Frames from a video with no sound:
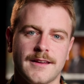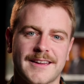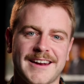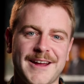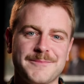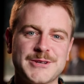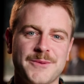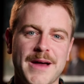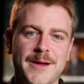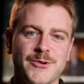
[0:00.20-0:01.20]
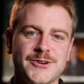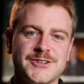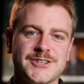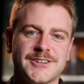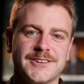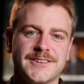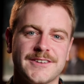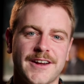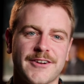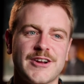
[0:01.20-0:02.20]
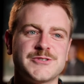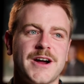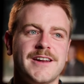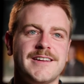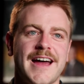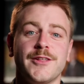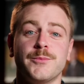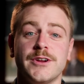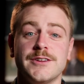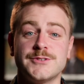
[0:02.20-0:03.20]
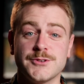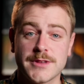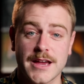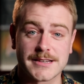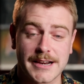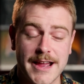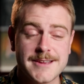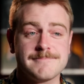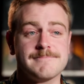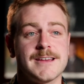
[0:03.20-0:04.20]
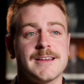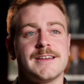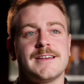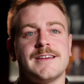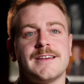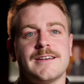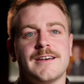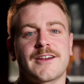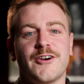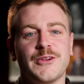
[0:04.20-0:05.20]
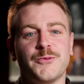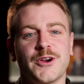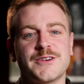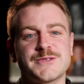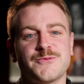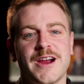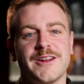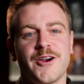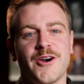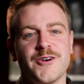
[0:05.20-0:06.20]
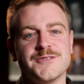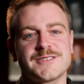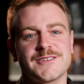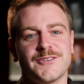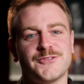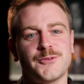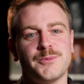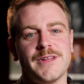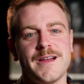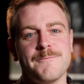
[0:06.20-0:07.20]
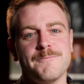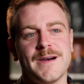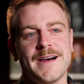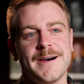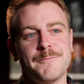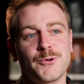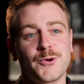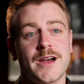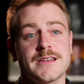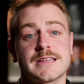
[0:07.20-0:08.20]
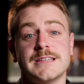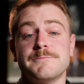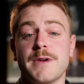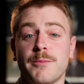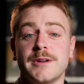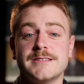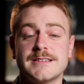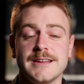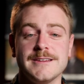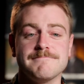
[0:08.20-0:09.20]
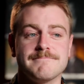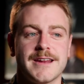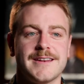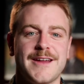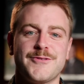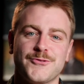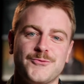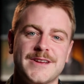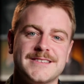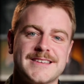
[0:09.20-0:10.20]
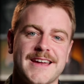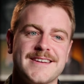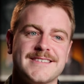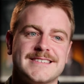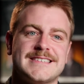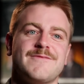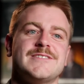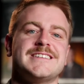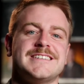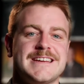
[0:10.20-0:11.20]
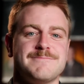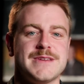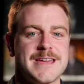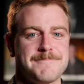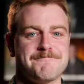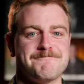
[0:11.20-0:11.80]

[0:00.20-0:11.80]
G'day, I'm Tom Bainbridge. I graduated Haileybury in 2008. I currently work as a radio host on Triple M, broadcasting into Melbourne and Sydney, Monday through Wednesday, 7 to 10 p.m.